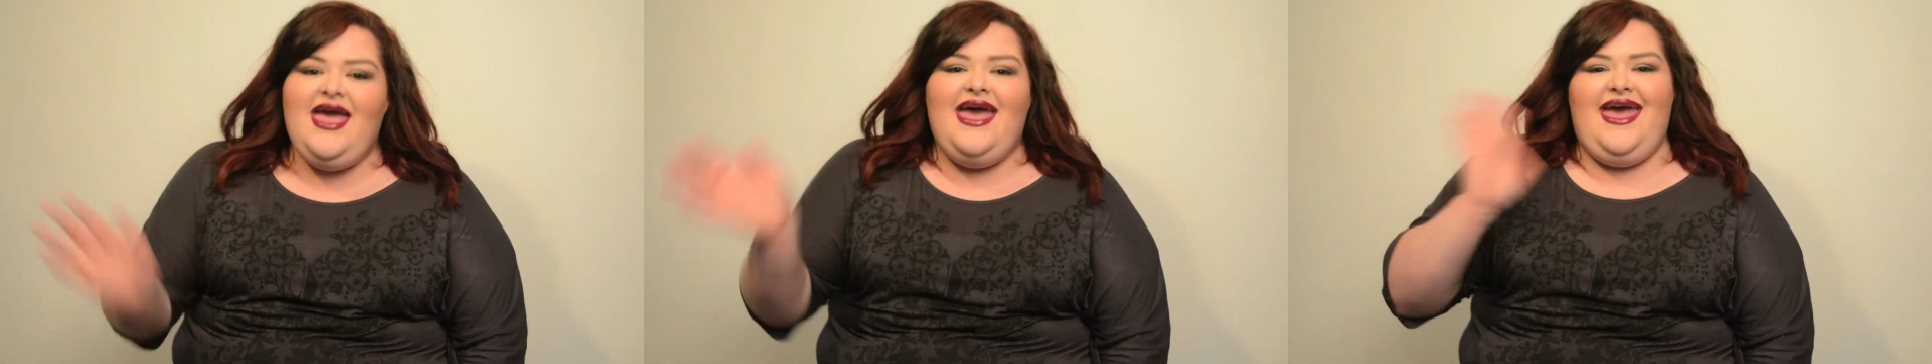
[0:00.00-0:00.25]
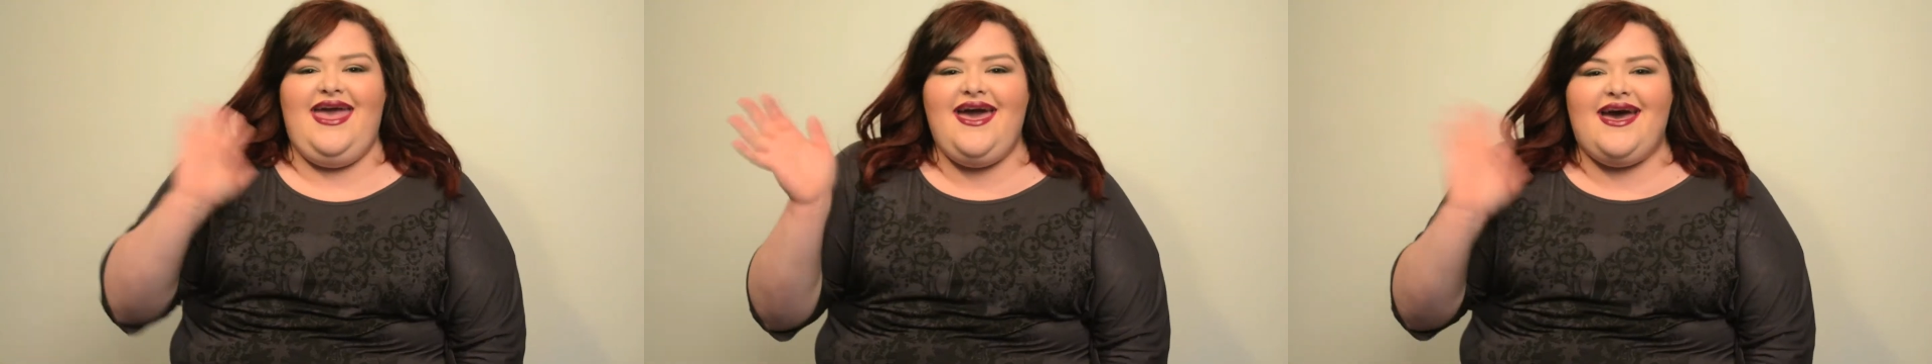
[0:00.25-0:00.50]

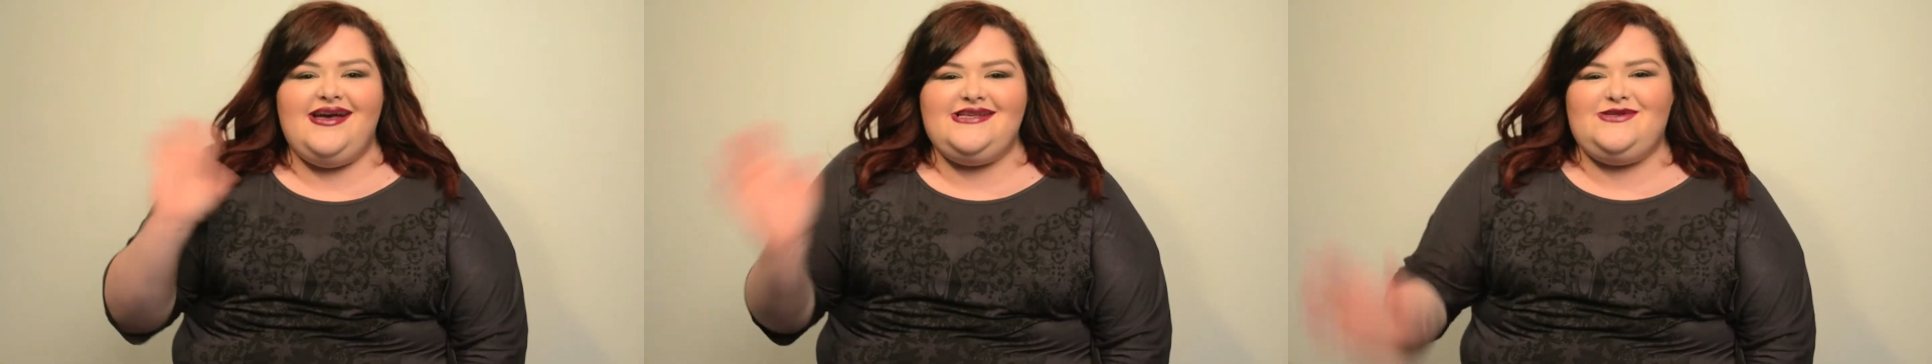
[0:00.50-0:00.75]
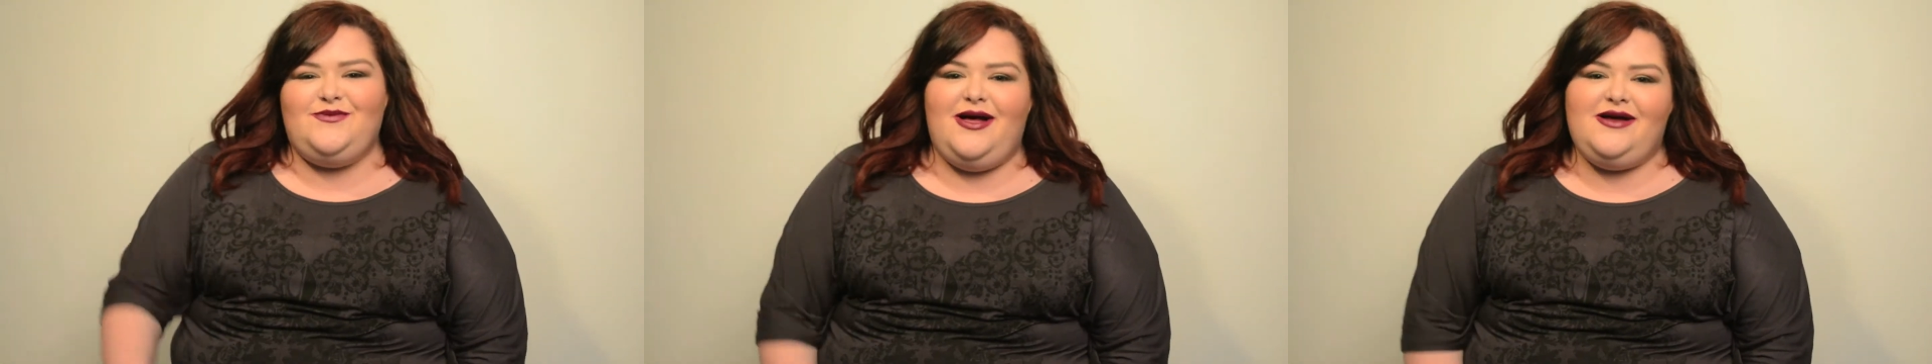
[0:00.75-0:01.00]
Hey
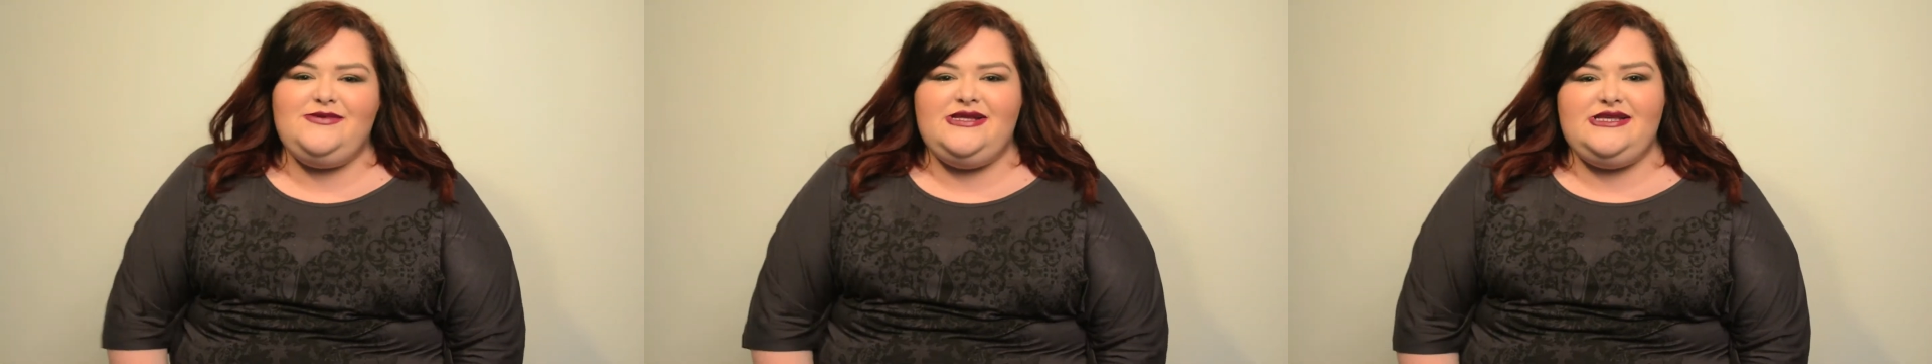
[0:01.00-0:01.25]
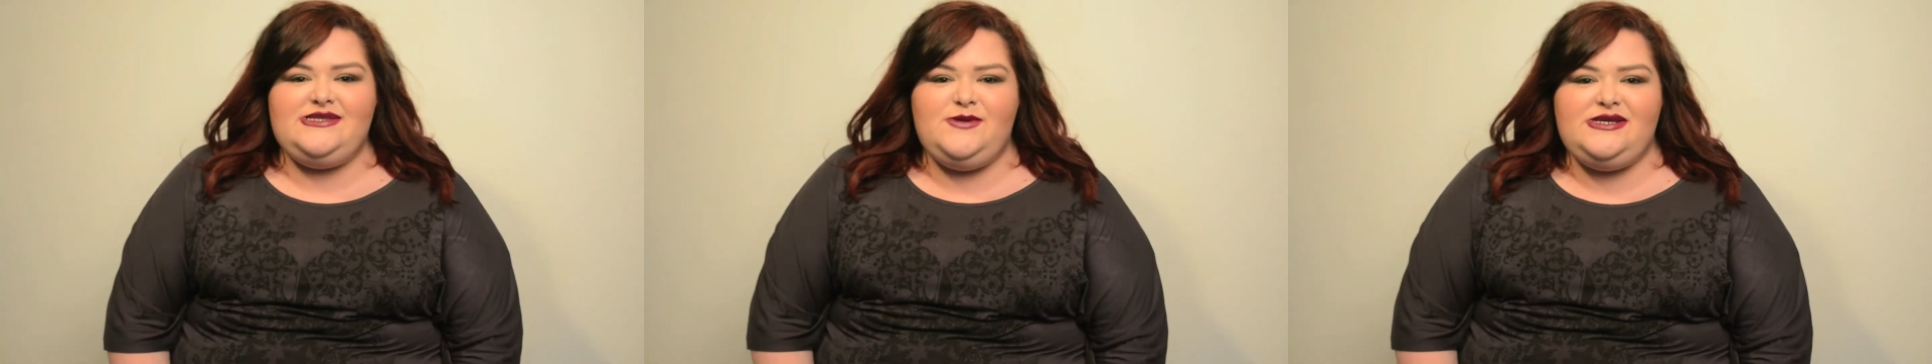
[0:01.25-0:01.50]
guys, welcome
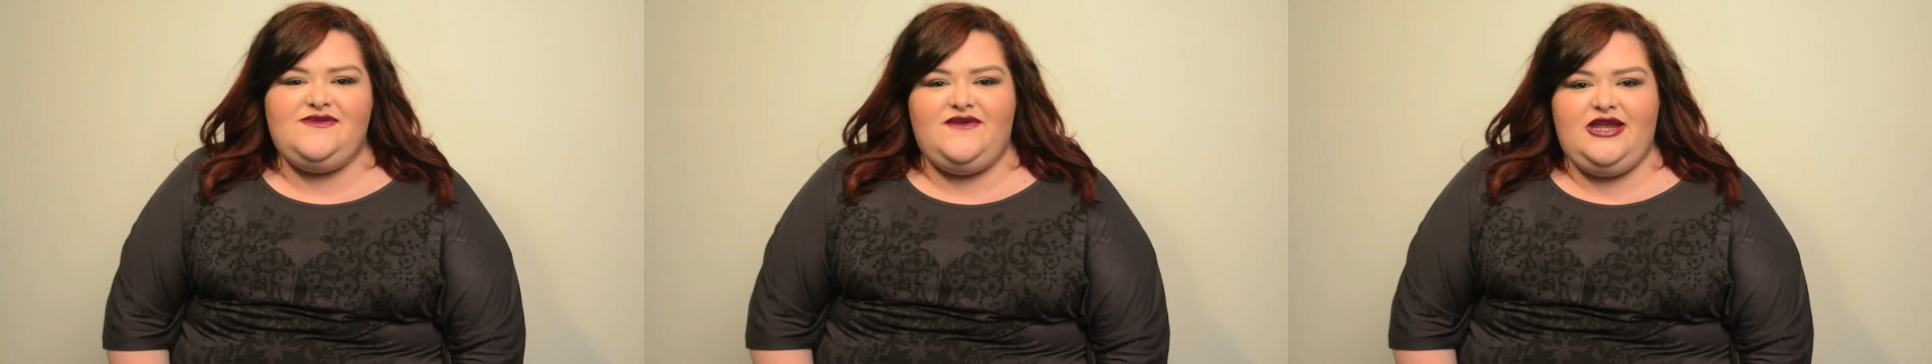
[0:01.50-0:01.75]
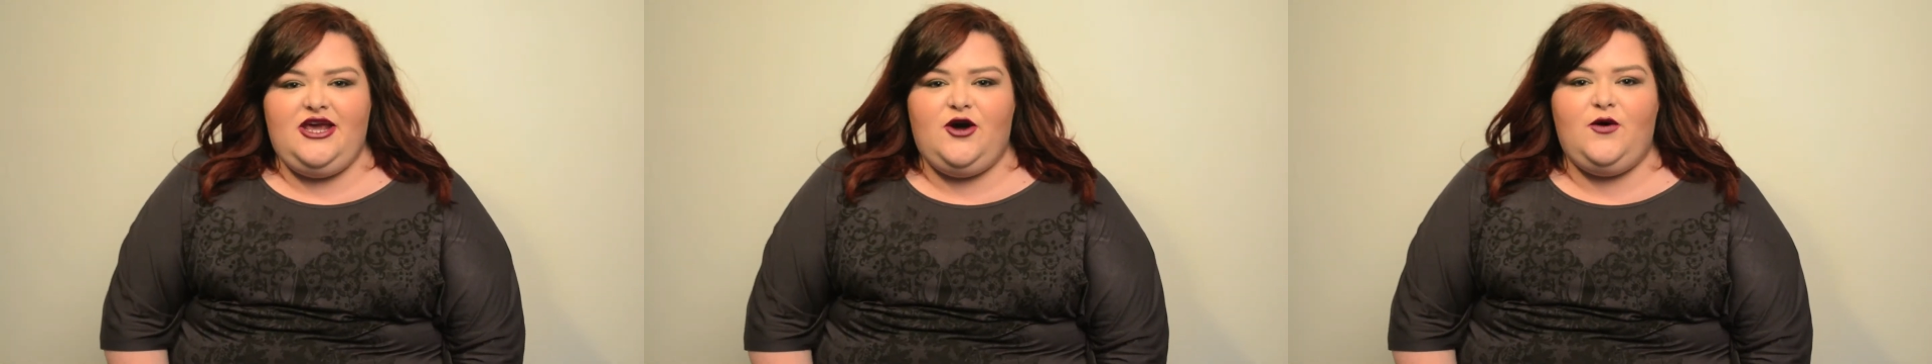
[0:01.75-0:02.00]
to this week's
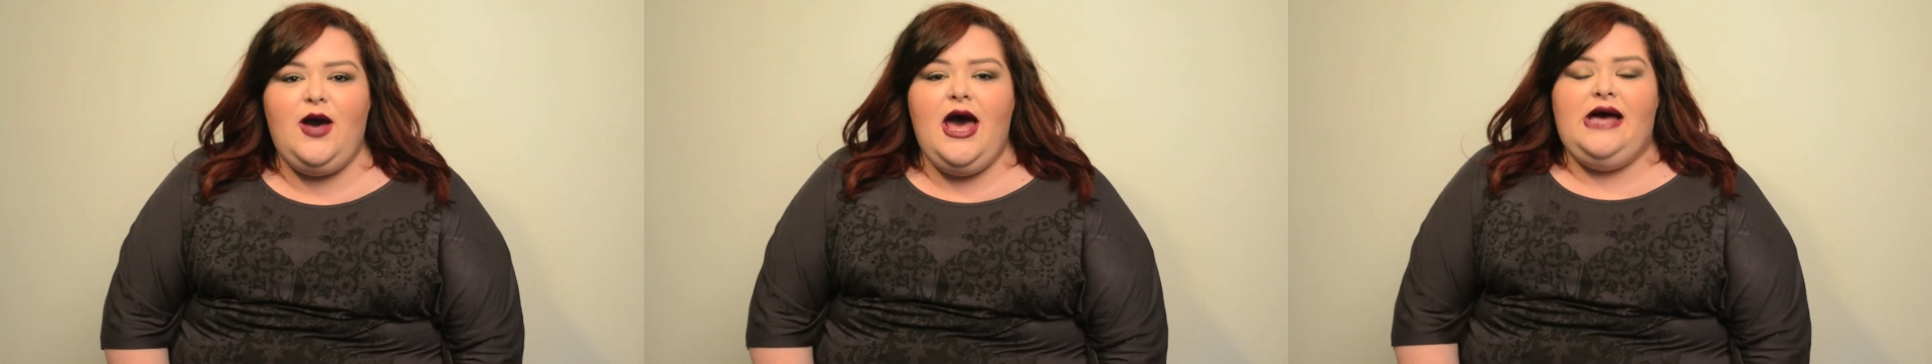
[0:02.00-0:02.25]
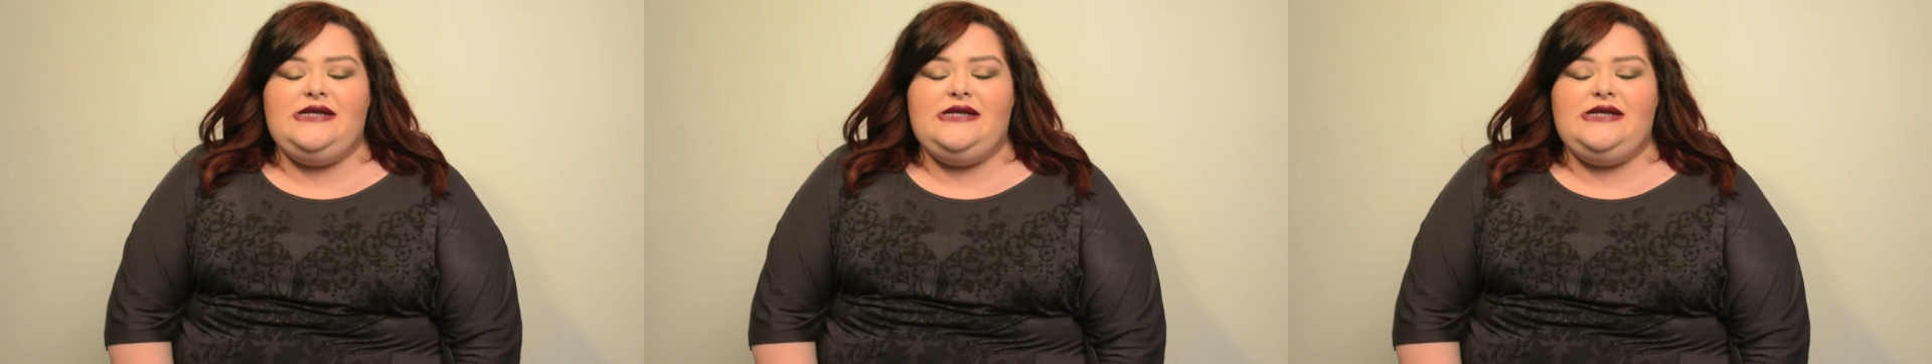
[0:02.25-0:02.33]
video.